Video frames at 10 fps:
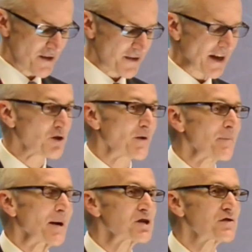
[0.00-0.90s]
Thank you
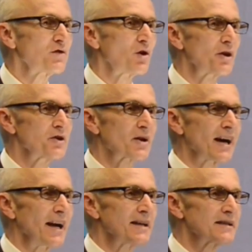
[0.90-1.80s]
very much for your
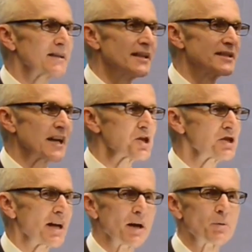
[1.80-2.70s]
kind
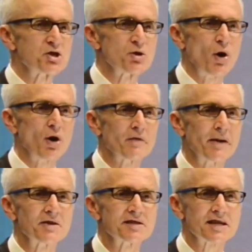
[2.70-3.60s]
attention, and I wish you all a
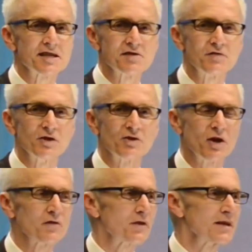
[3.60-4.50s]
very successful
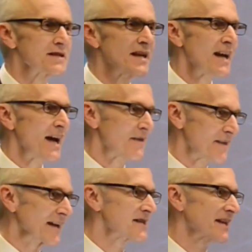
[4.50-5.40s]
conference. And
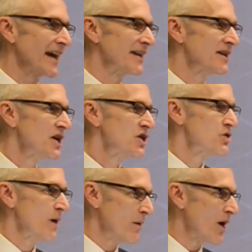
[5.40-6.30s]
thanks again
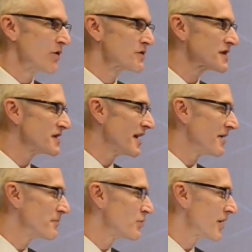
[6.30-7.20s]
to our hosts here
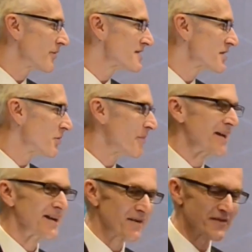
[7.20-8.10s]
in Bucharest in
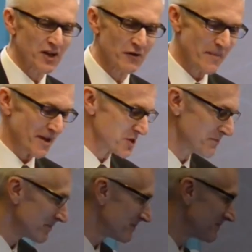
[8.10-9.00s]
Romania. Thank you very much.